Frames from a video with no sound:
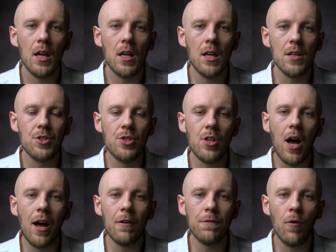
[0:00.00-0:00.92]
is
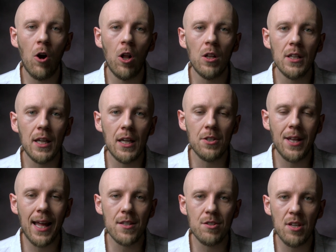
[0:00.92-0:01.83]
not falling into
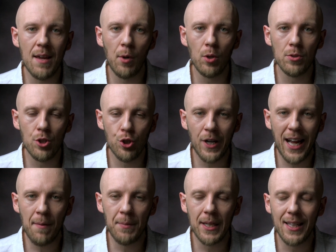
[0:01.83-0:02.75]
that same old
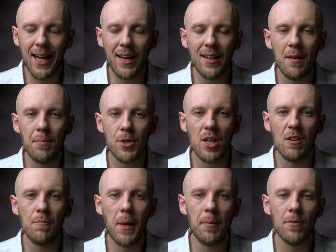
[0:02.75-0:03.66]
trap that ninety-nine percent
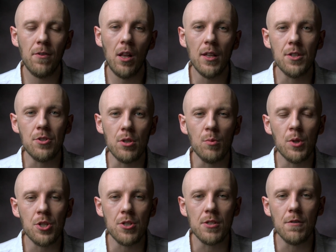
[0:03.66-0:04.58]
of people fall into,
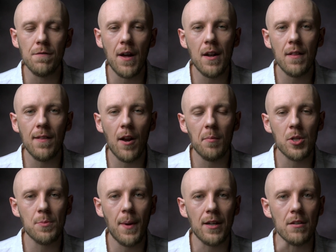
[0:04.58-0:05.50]
which is defending their
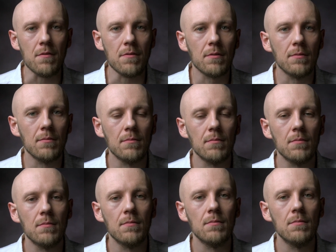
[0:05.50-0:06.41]
perspective
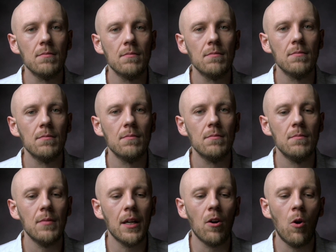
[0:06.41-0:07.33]

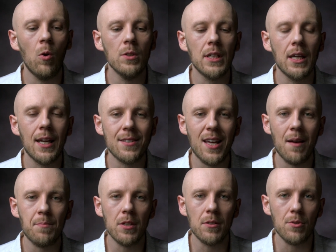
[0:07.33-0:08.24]
and holding it as
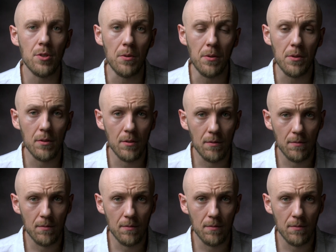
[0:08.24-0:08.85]
absolute truth.